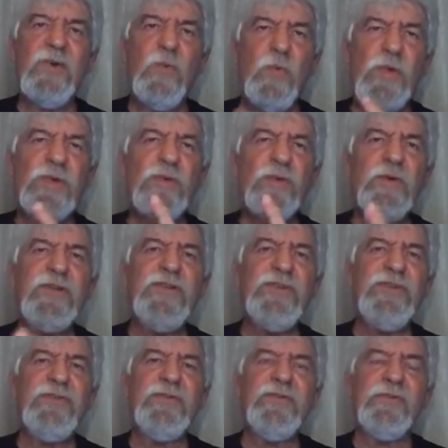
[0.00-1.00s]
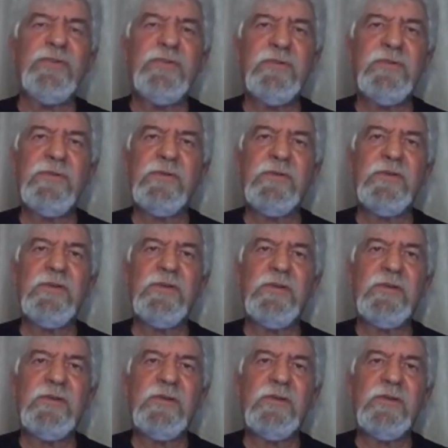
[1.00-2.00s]
What will you do
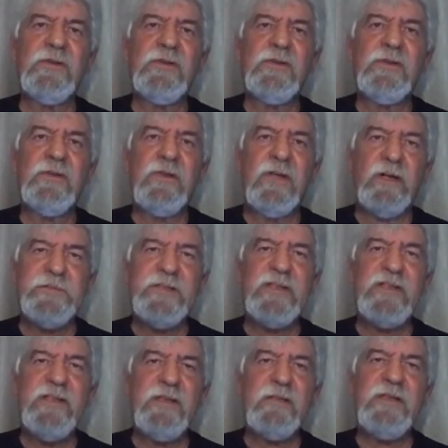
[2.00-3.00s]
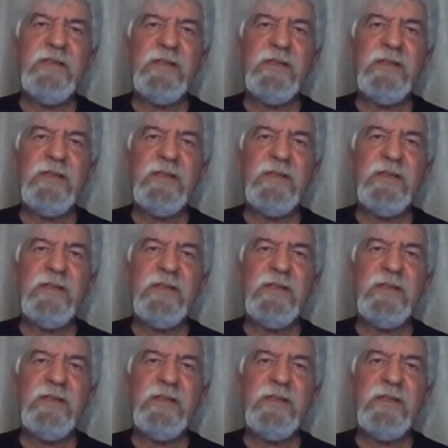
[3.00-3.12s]
after hearing